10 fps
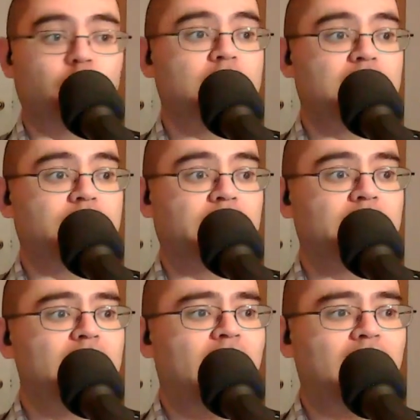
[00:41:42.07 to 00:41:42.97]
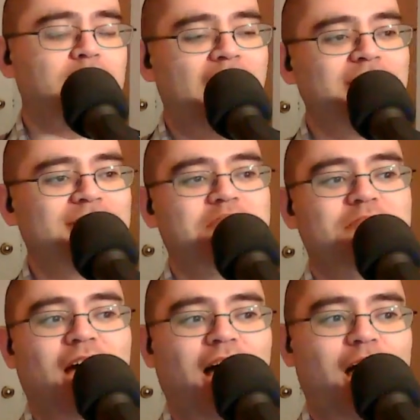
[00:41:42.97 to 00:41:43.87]
anything.
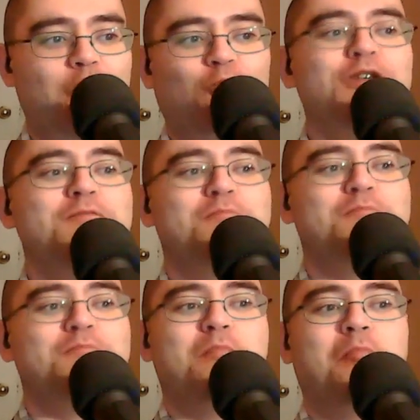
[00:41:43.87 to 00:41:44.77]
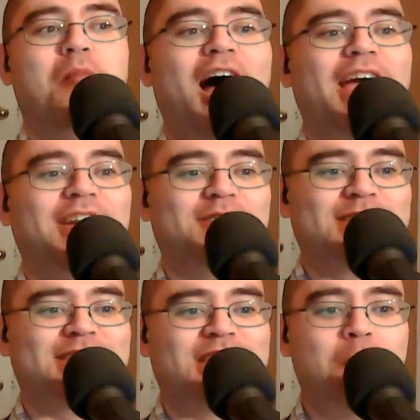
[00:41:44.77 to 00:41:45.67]
I wouldn't mind
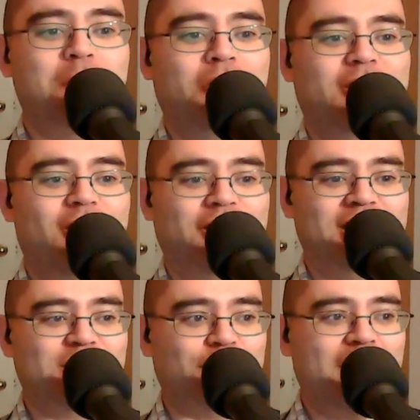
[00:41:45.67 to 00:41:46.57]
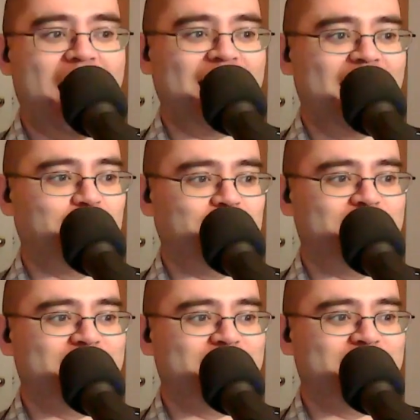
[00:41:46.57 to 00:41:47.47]
something on these flat
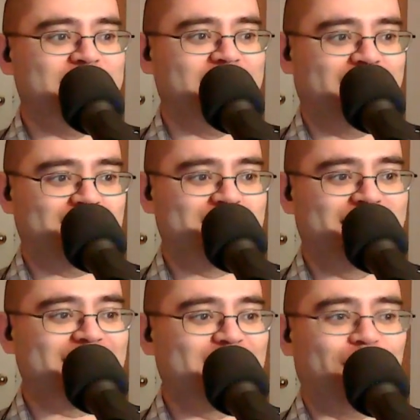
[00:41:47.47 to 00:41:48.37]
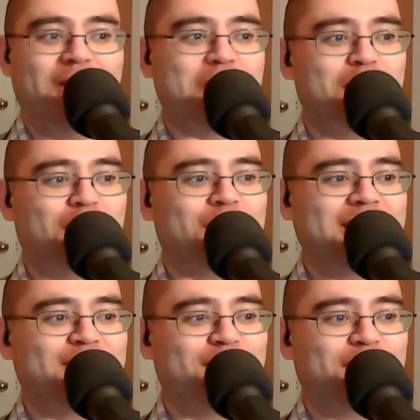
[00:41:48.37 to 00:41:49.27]
angled ceilings. That's a very
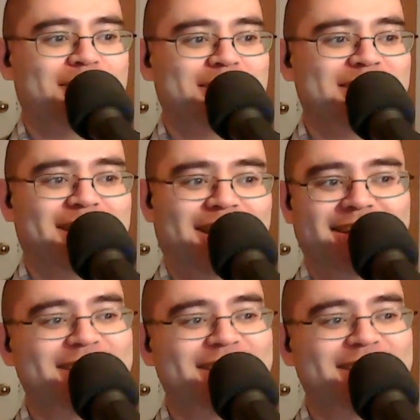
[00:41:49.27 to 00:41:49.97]
reflective looking ceiling.